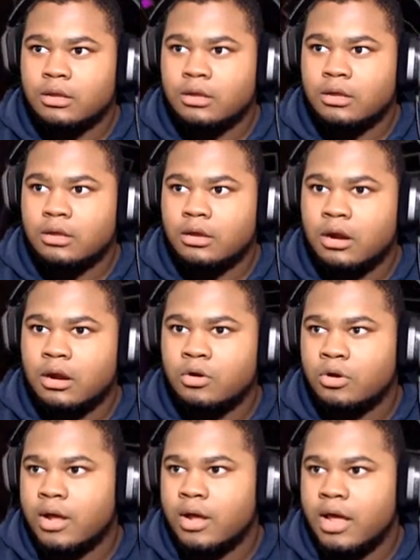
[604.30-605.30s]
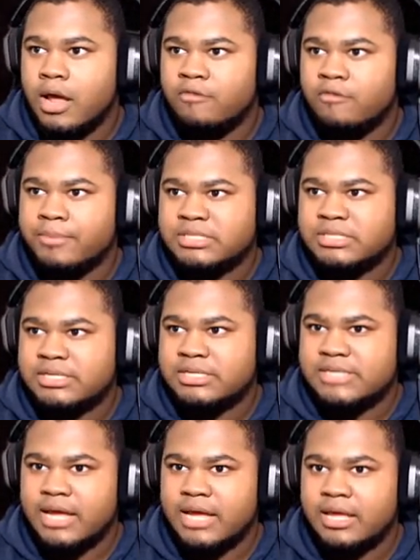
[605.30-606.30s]
Alright, hold on. I've never been to this
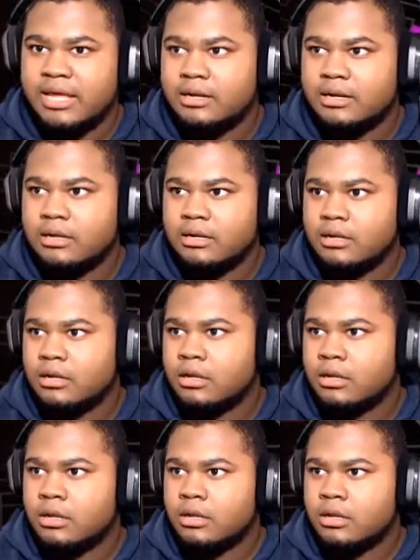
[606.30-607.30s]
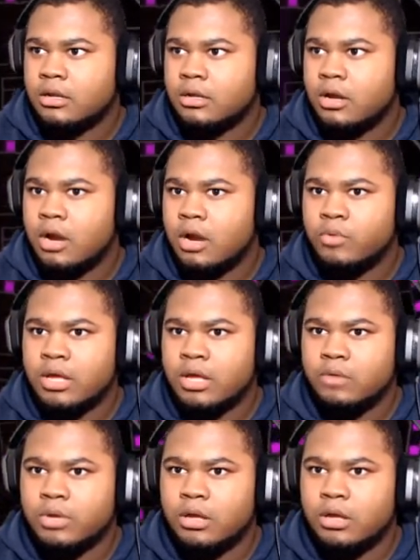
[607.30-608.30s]
side yet. Alright, we good,
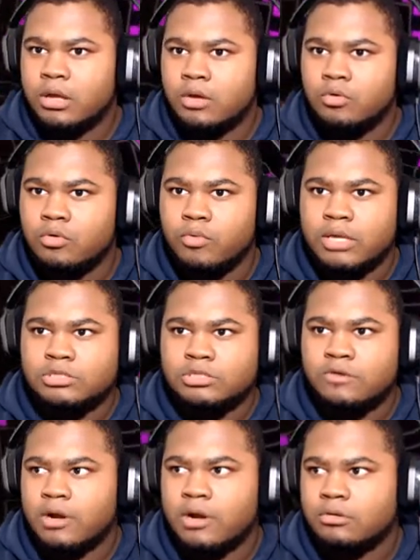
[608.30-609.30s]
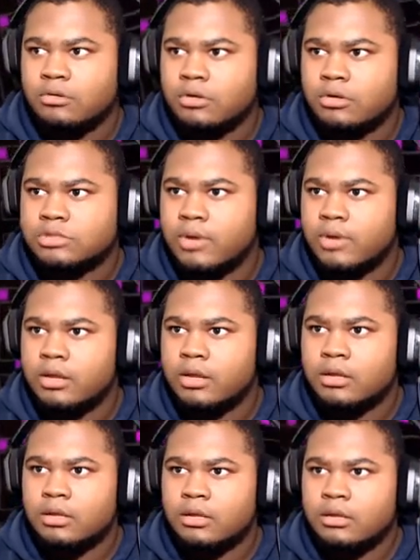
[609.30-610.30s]
we good. Ooh, wait, turn around. This way.
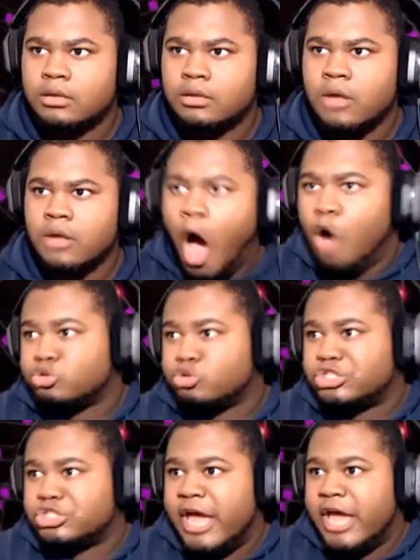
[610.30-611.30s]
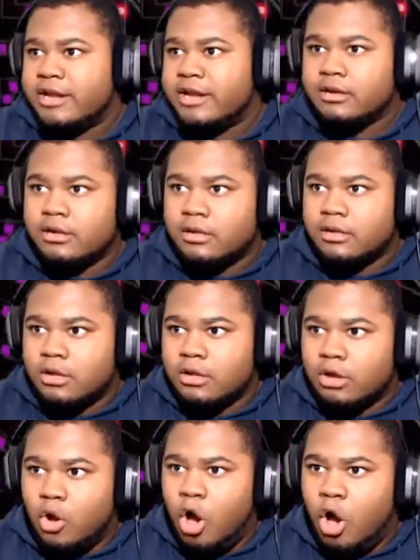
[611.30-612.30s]
Oh, shit!
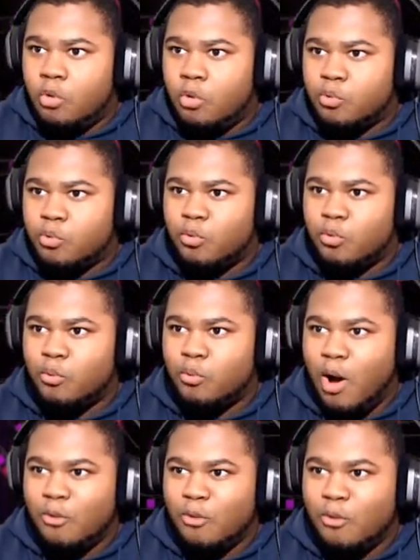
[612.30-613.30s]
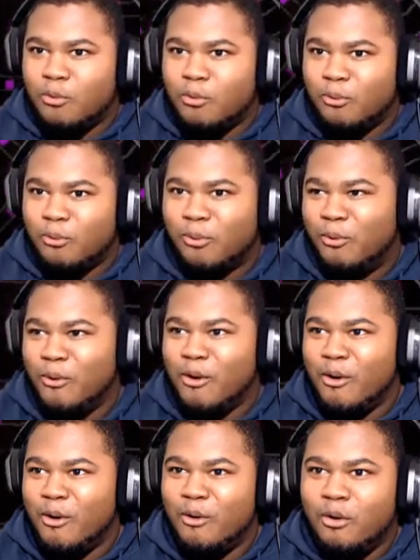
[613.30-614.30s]
Woo! Woo!
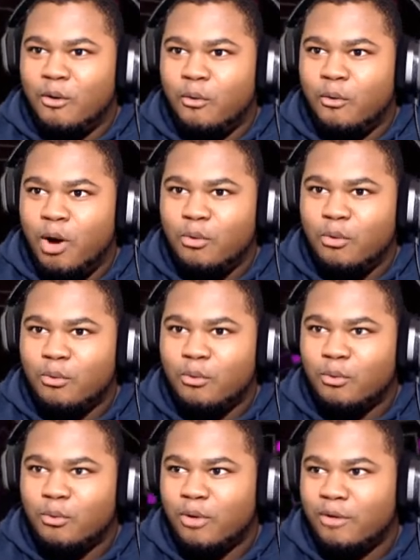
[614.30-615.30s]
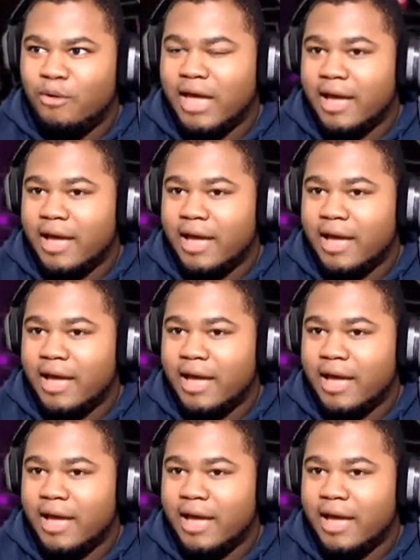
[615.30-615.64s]
Woo! Okay.